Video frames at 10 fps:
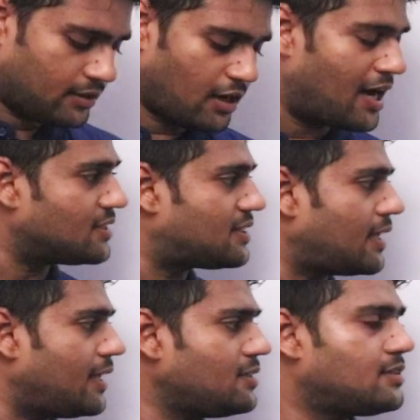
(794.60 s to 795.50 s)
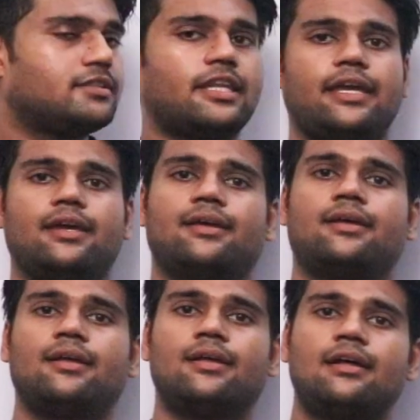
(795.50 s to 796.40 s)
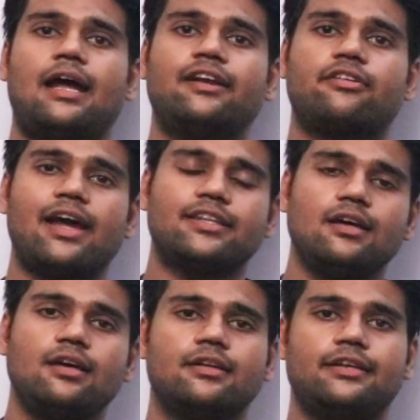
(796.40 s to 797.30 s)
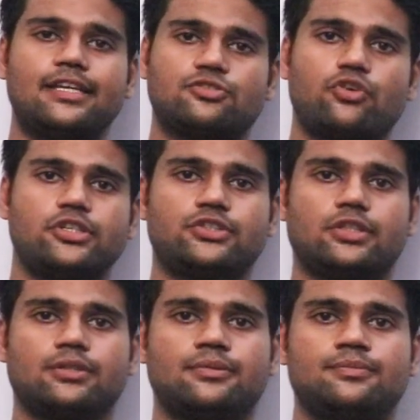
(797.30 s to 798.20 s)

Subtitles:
the answer is D. And try the next question.